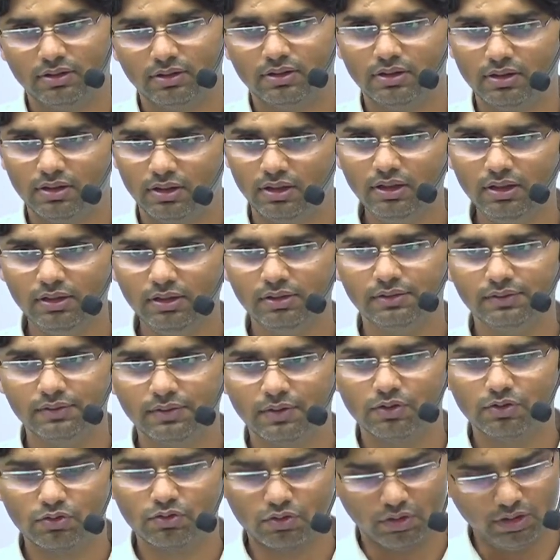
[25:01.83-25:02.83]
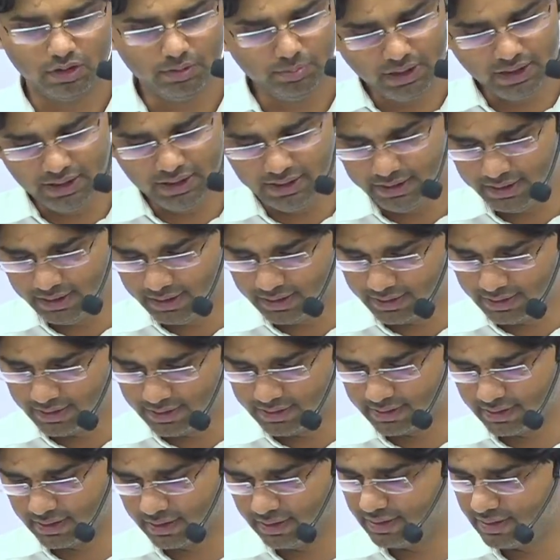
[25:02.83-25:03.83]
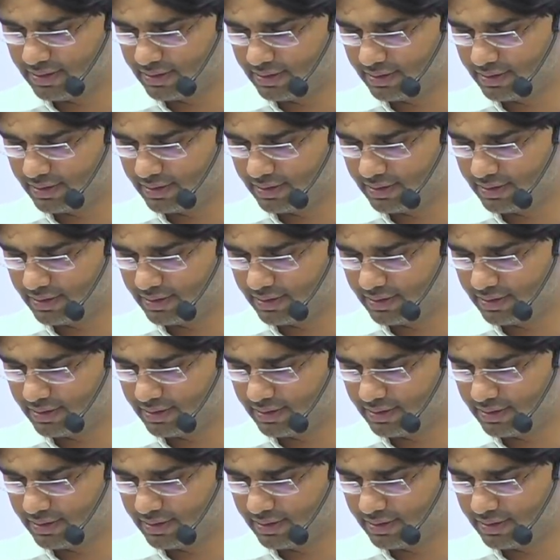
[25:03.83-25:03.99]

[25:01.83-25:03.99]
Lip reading: Hai? So immediate reason is